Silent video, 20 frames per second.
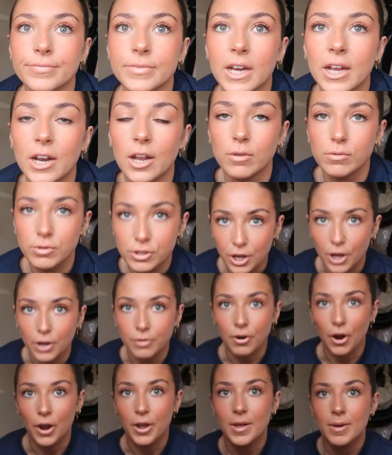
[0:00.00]
Hello, so
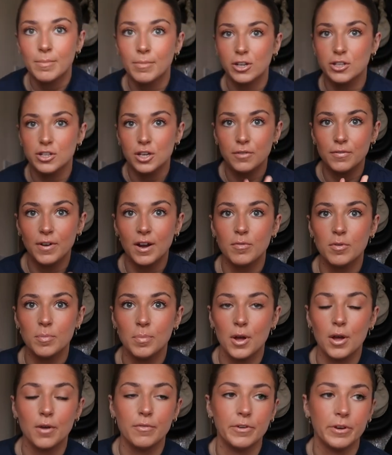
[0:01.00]
right, my two favourite
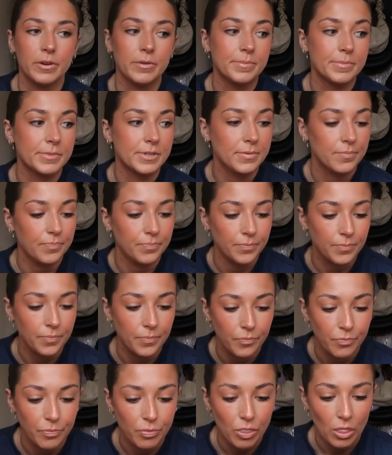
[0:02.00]
perfumes.
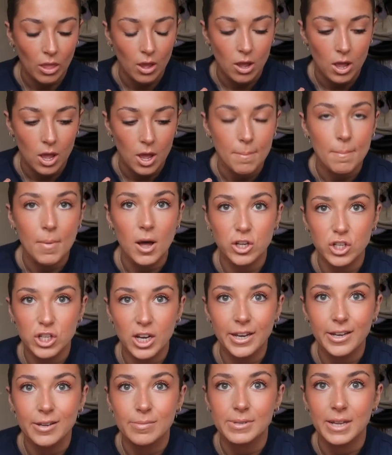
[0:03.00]
Marc
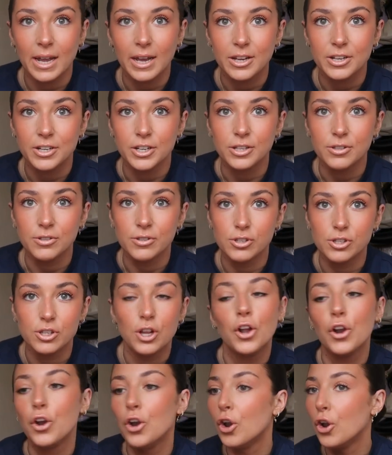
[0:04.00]
Jacobs Decadent,
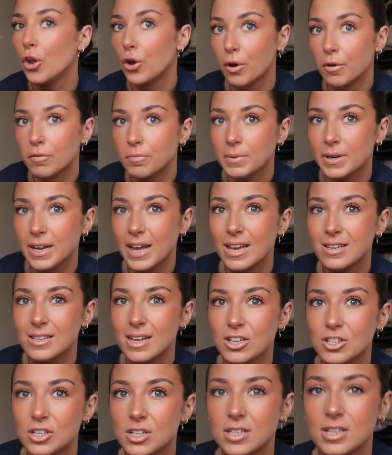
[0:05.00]
love, but it is
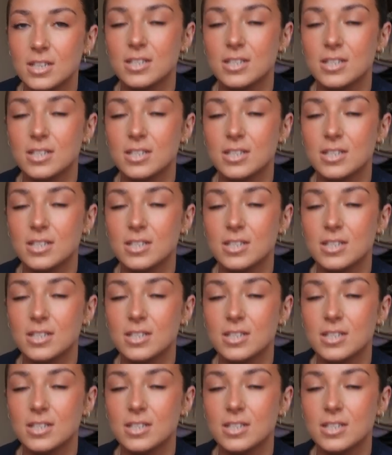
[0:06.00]
actually